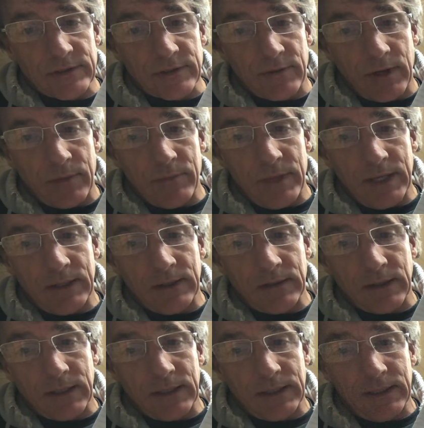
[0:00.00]
So I'm making
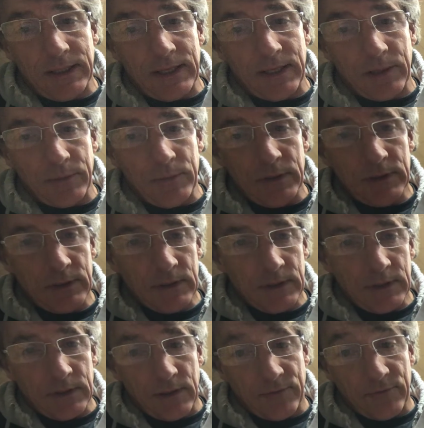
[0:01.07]
a claim,
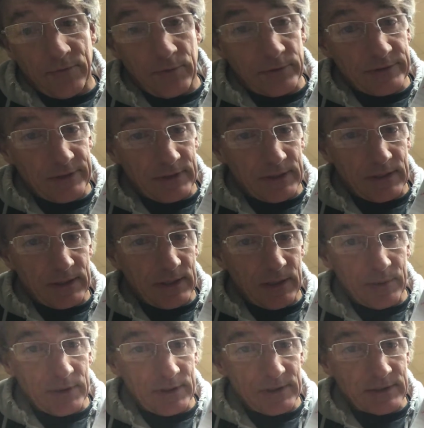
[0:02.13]
and forcing the
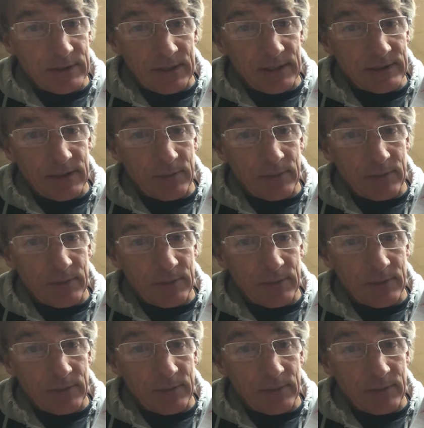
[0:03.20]
claim in this case.